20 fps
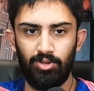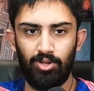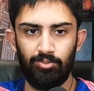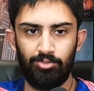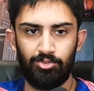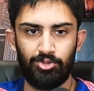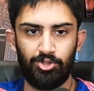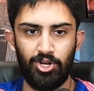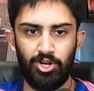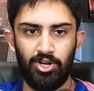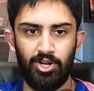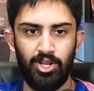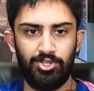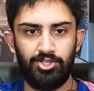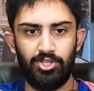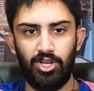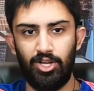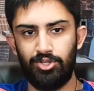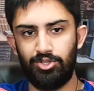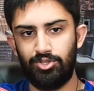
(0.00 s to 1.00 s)
treat it as
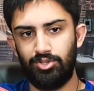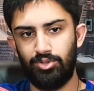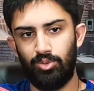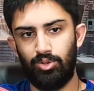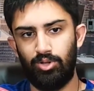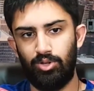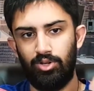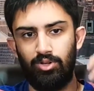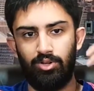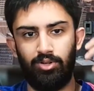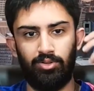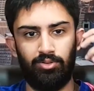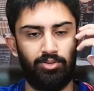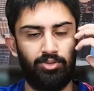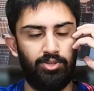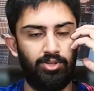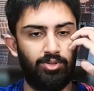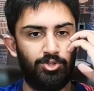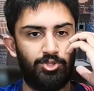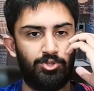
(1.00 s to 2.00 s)
such, or
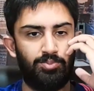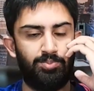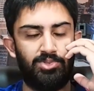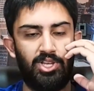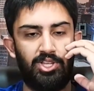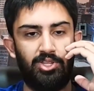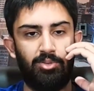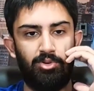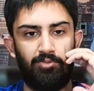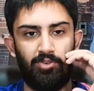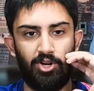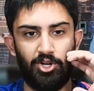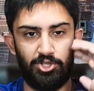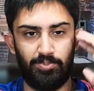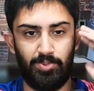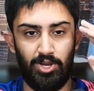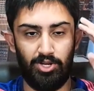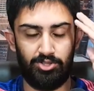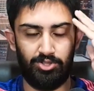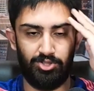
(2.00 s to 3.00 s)
send them to various
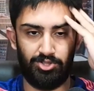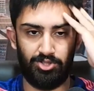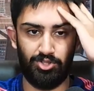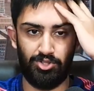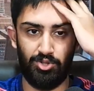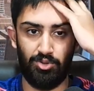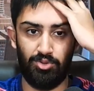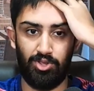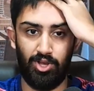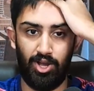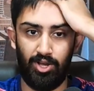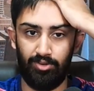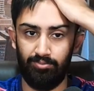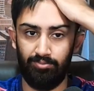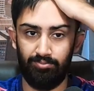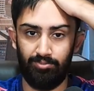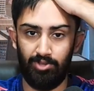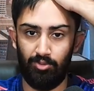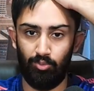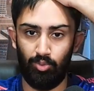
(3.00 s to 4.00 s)
specialists because you thought
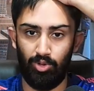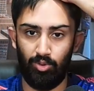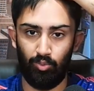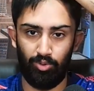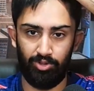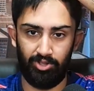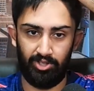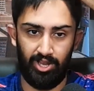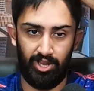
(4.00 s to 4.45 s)
it wouldn't get